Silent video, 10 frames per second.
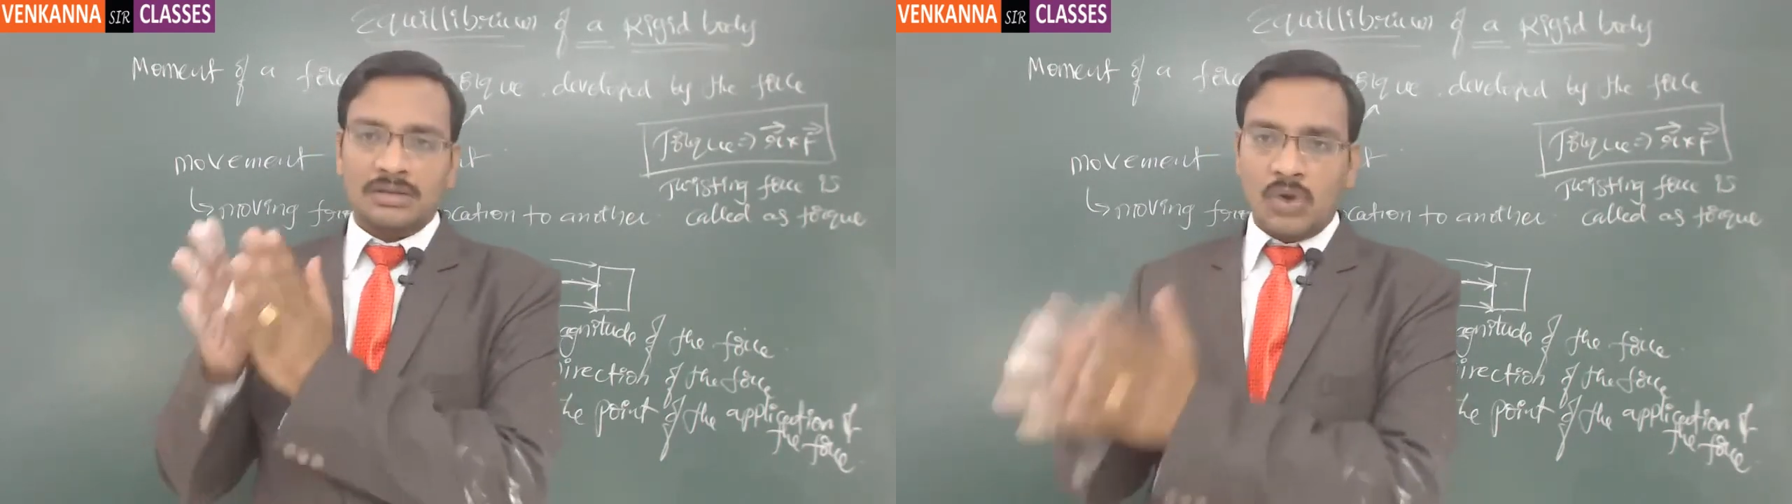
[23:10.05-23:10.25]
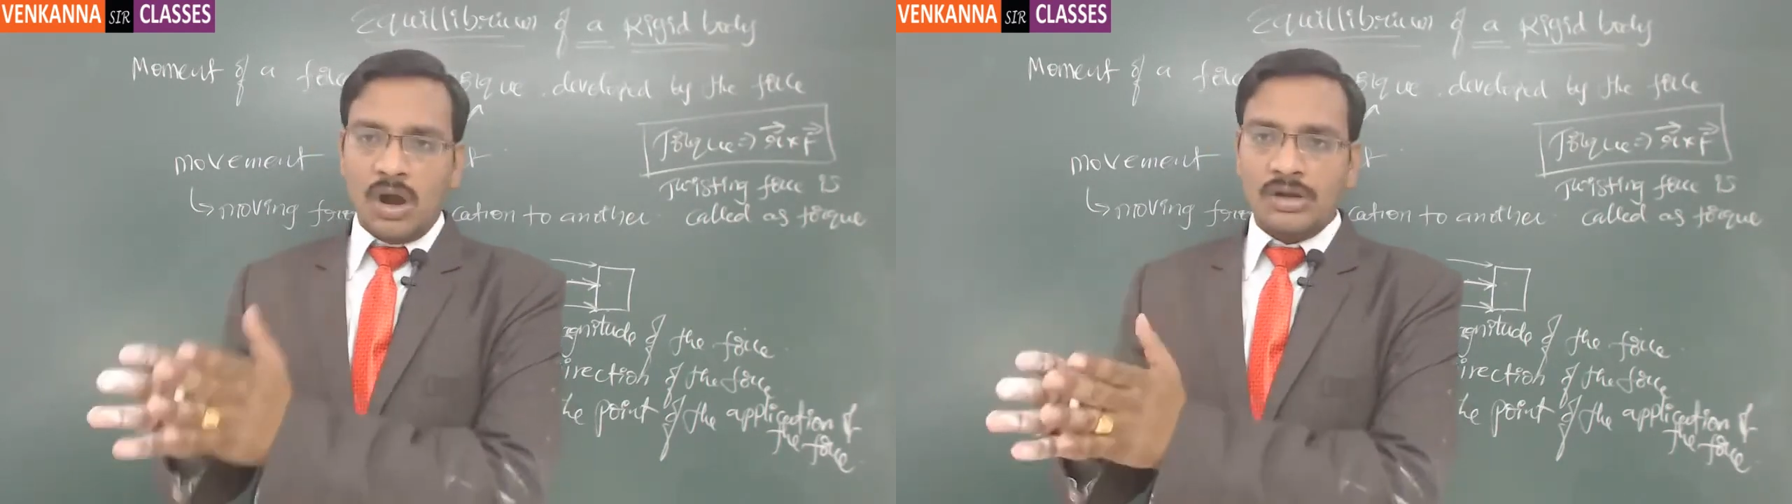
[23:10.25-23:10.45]

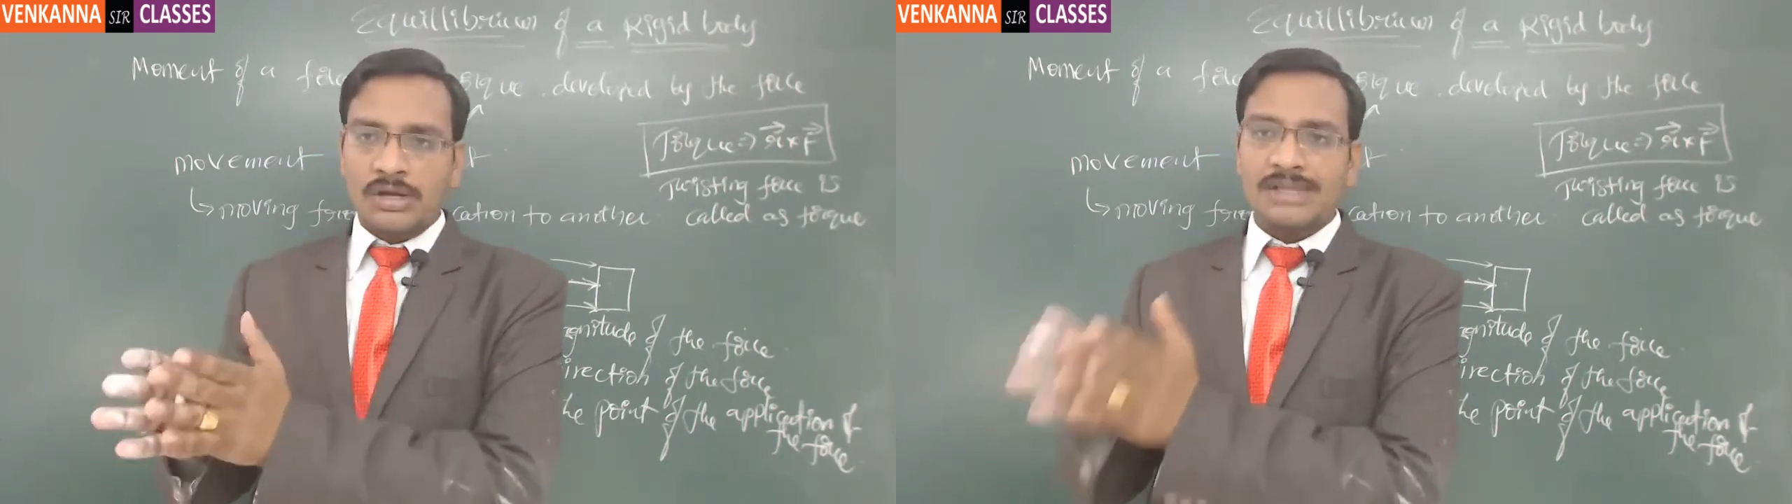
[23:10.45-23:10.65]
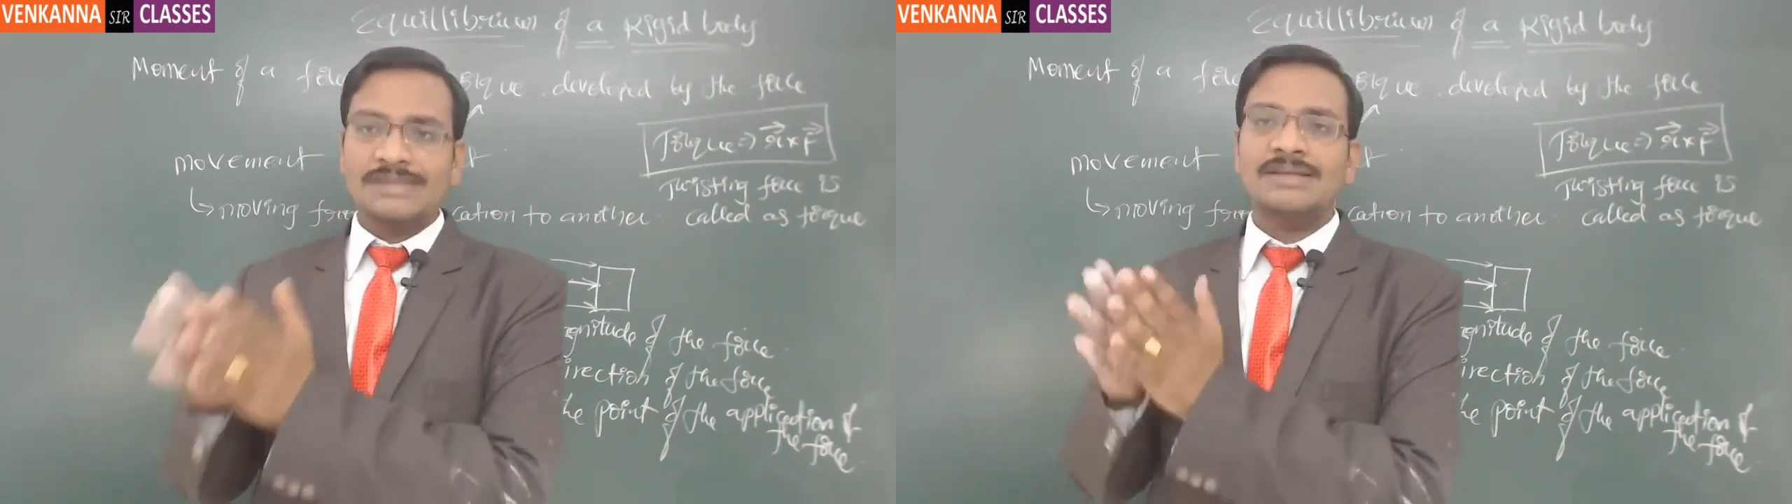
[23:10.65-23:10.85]

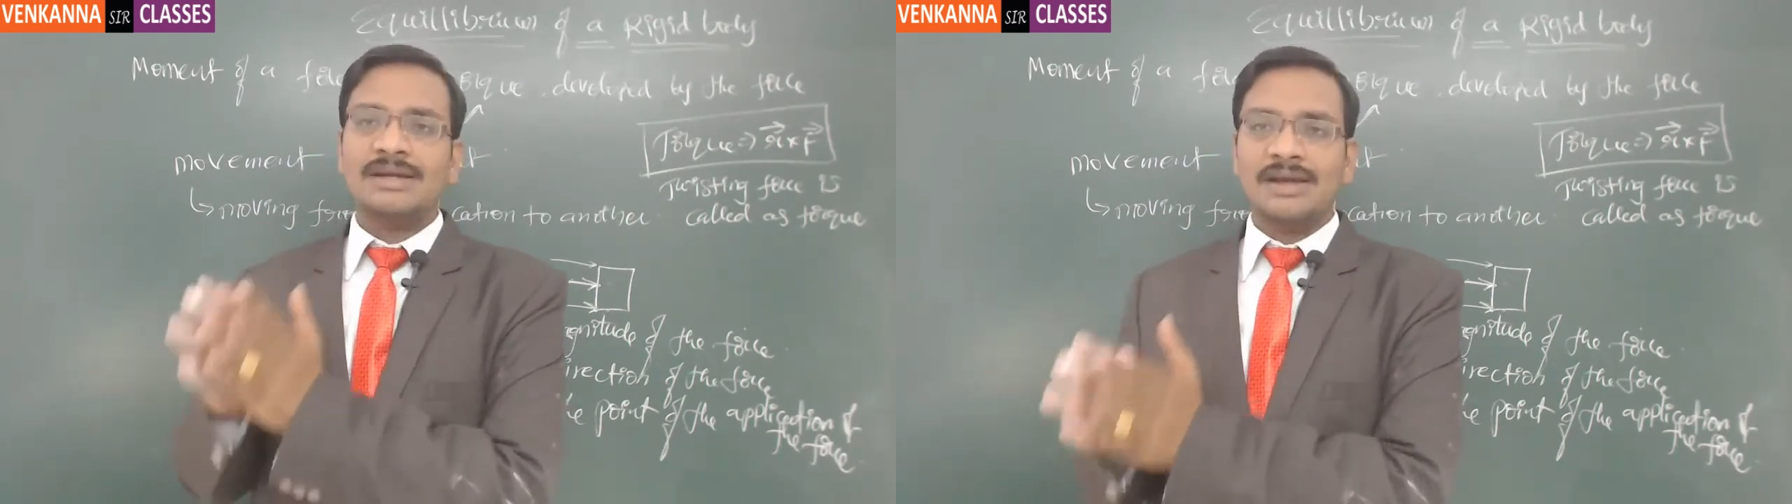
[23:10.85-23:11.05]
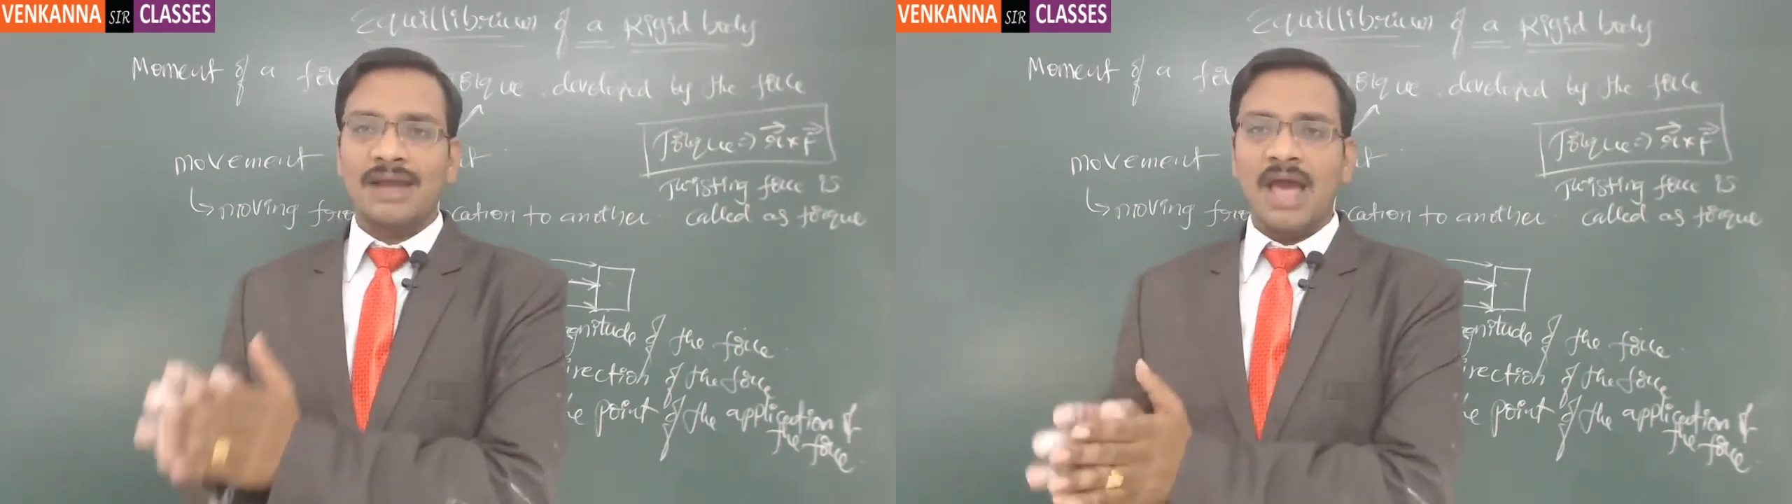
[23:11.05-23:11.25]
quantities
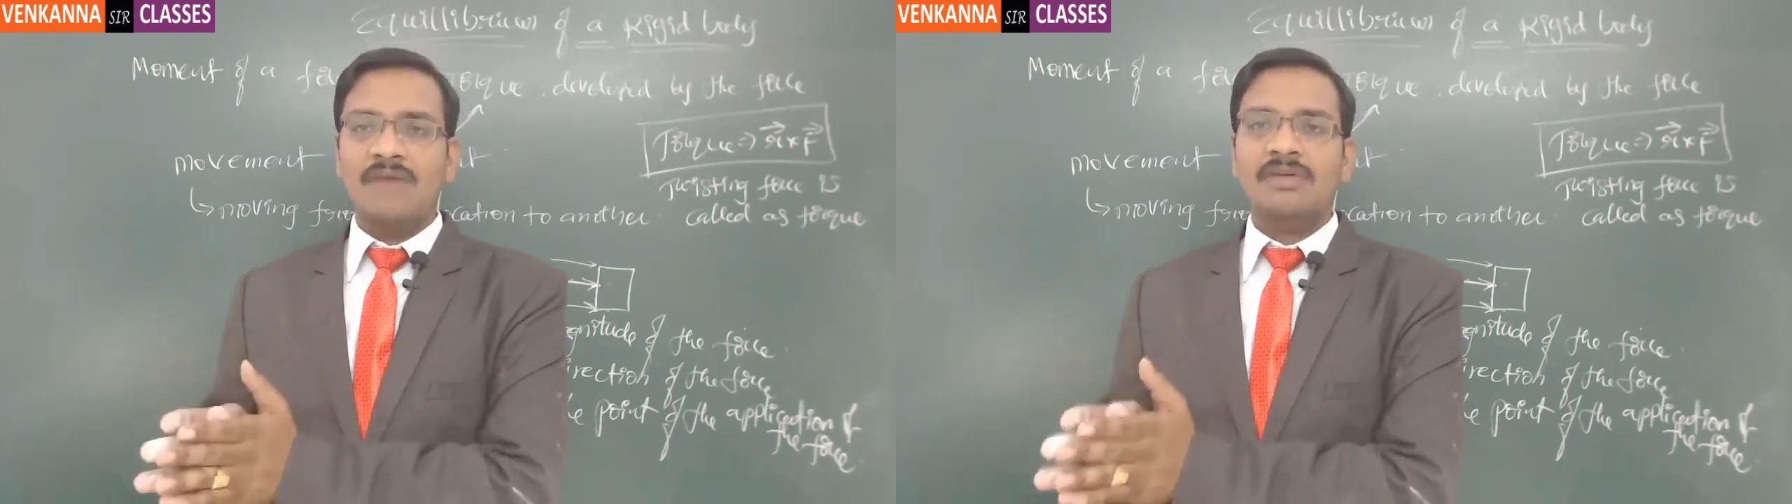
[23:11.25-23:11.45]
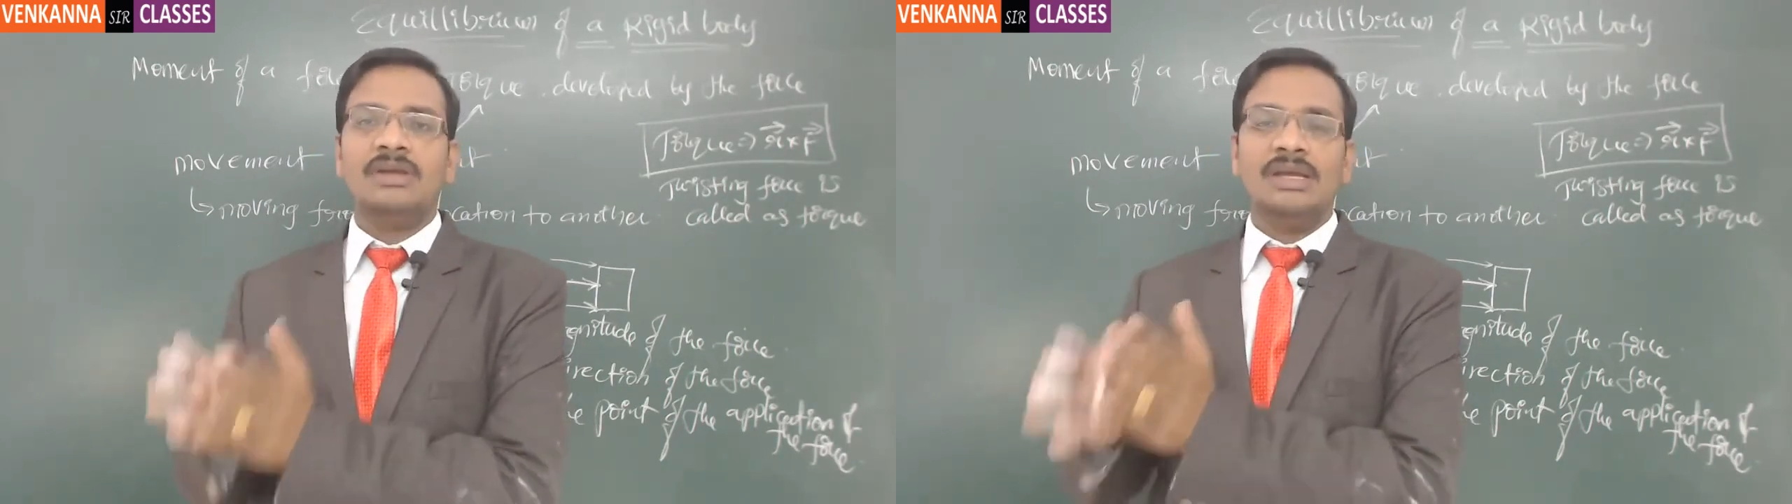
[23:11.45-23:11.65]
that are
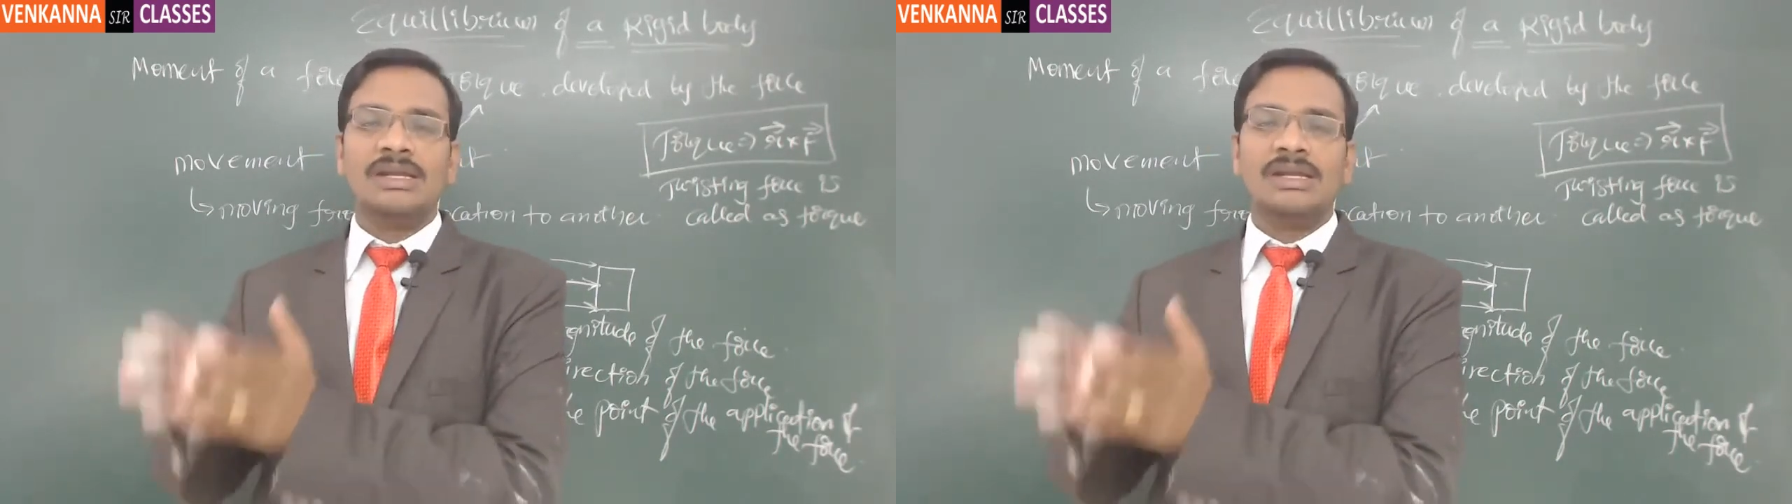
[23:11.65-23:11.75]
having